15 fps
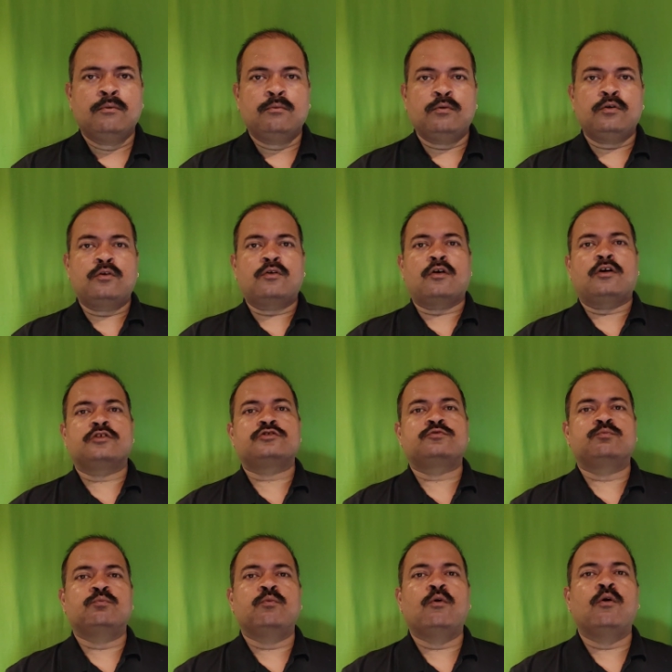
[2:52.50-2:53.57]
would cause
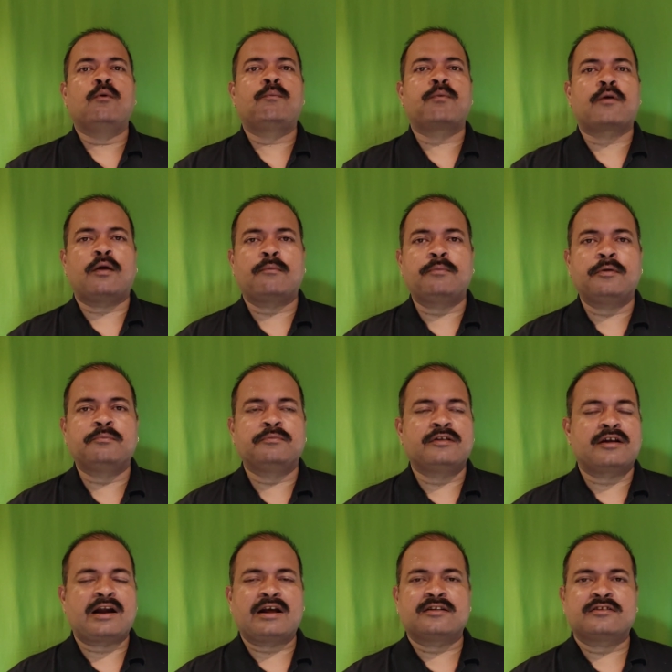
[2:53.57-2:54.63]
more problem
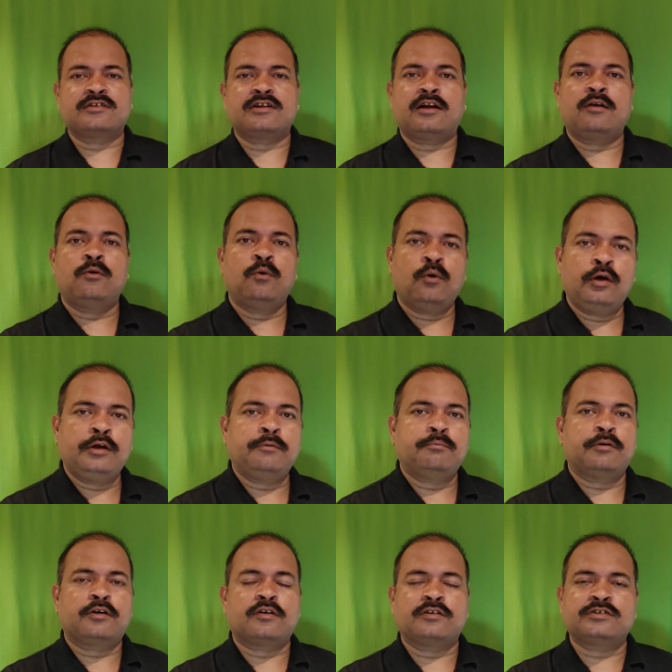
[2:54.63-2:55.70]
rather than
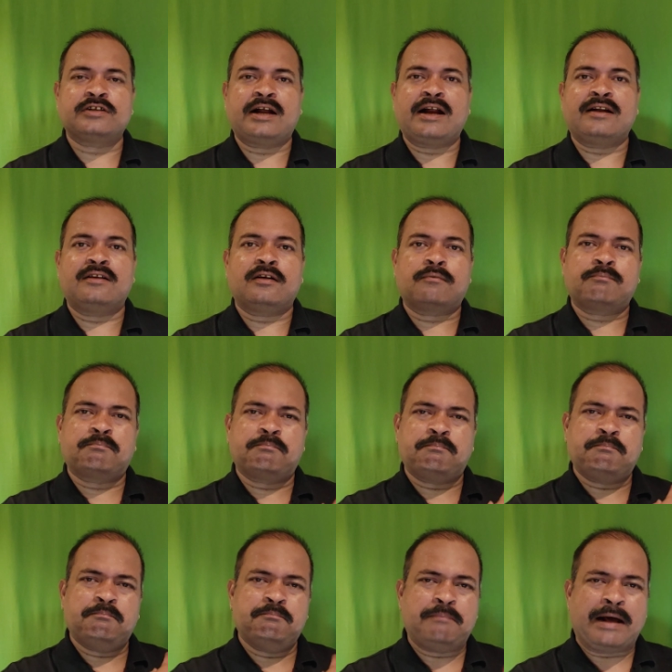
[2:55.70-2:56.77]
knowing because at the
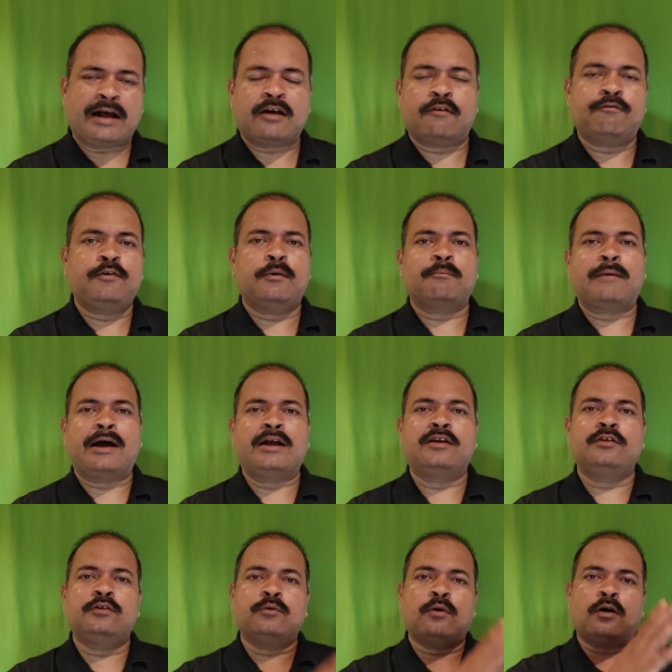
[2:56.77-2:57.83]
back of your
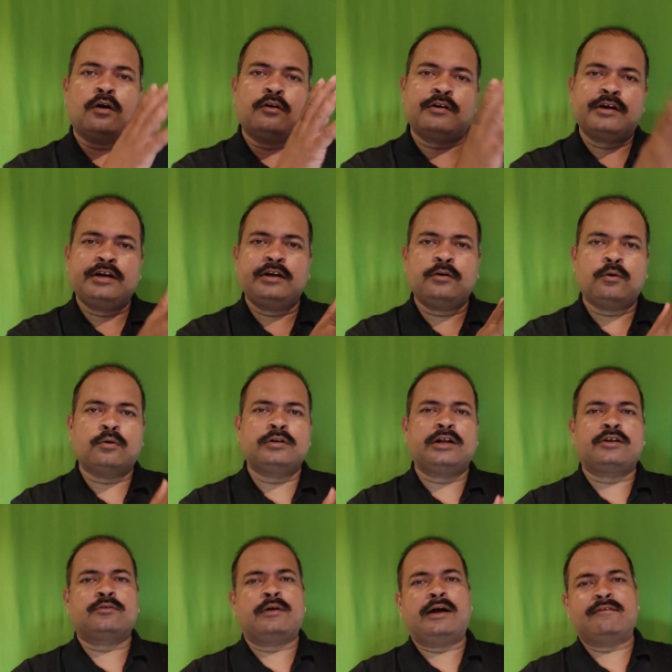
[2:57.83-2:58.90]
mind you already know
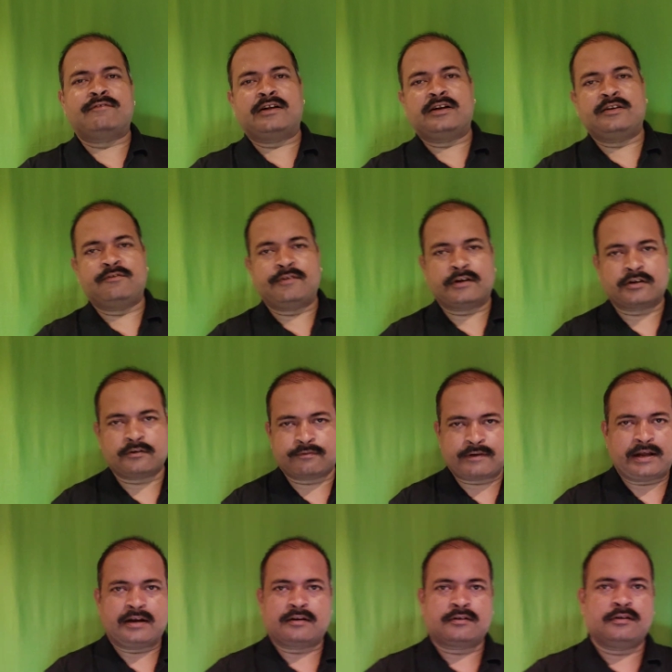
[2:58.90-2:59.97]
that you have that defect
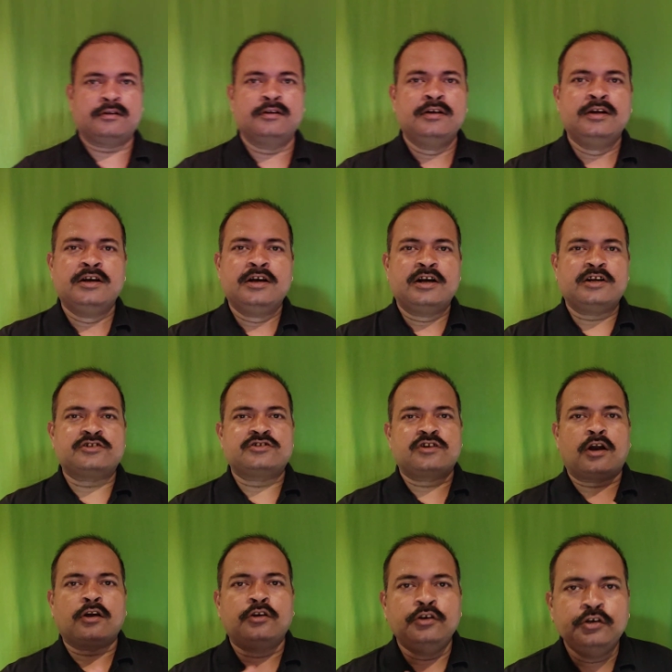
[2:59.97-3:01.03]
of character it's
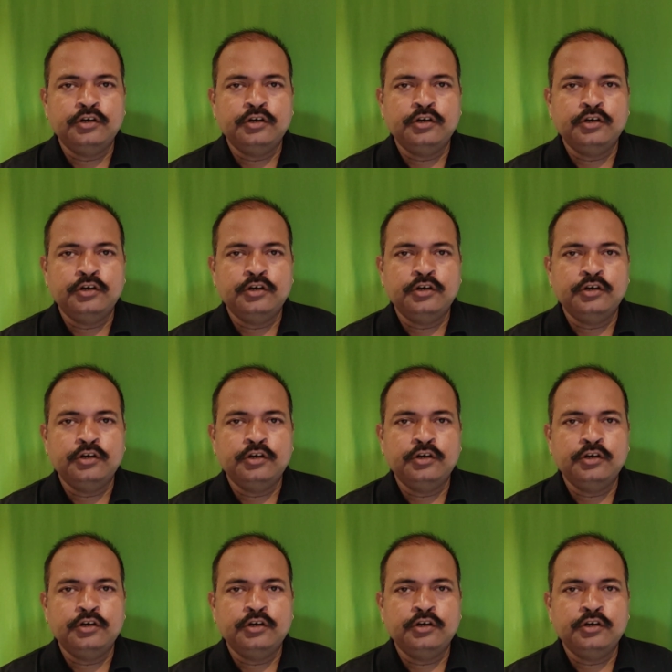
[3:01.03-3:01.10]
not